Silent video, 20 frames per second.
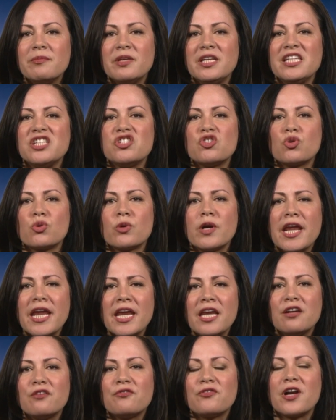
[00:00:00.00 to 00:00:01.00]
I mean, he
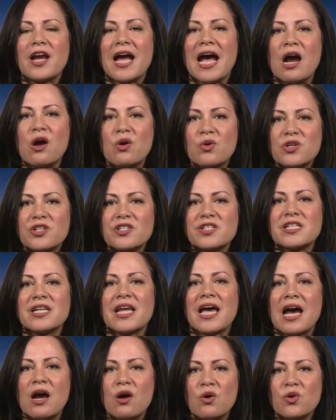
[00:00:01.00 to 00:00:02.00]
trained for hours
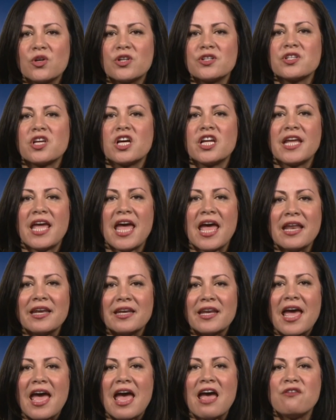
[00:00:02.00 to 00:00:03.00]
and hours on
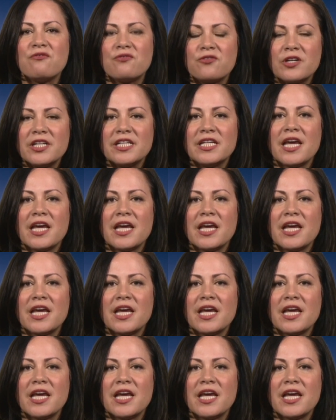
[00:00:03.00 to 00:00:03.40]
end every